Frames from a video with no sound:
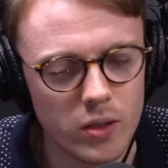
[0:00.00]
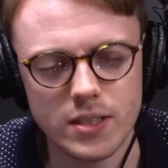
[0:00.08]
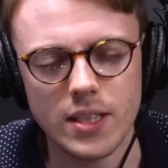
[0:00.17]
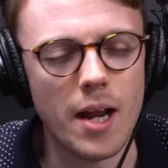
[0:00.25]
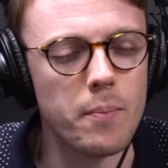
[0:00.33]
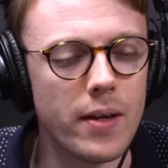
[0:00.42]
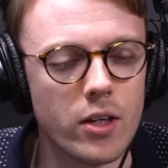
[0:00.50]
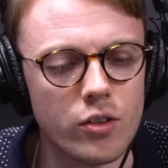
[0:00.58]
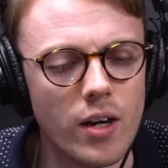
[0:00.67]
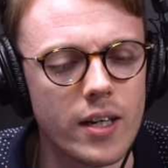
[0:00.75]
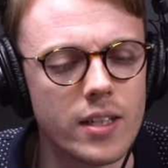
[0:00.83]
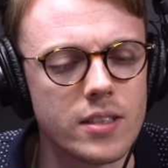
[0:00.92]
Would send me
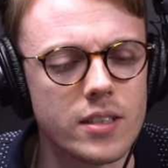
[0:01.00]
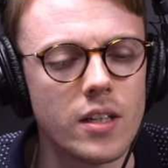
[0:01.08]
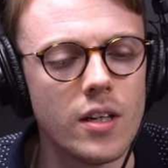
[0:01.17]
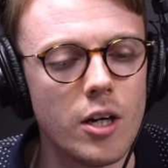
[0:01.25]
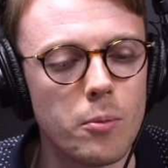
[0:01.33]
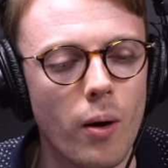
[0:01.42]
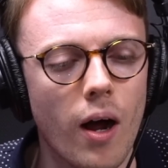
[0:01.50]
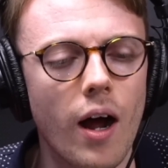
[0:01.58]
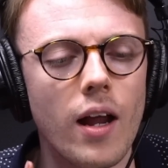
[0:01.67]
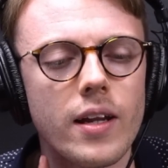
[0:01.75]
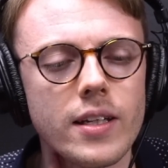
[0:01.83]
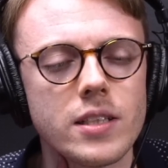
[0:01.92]
crackers. But
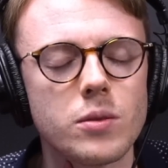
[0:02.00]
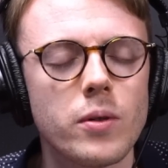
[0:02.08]
at least